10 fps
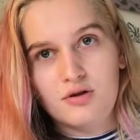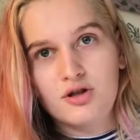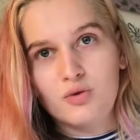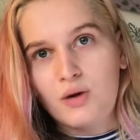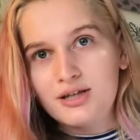
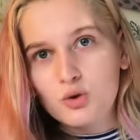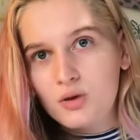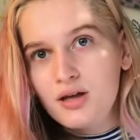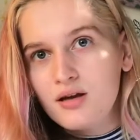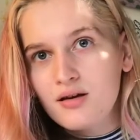I do
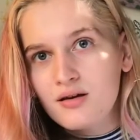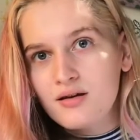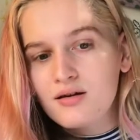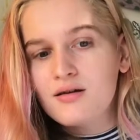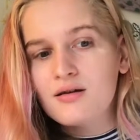it?
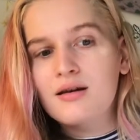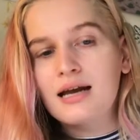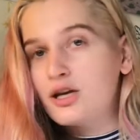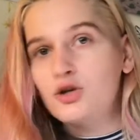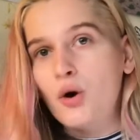
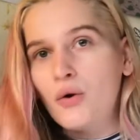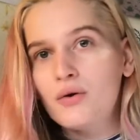And you don't.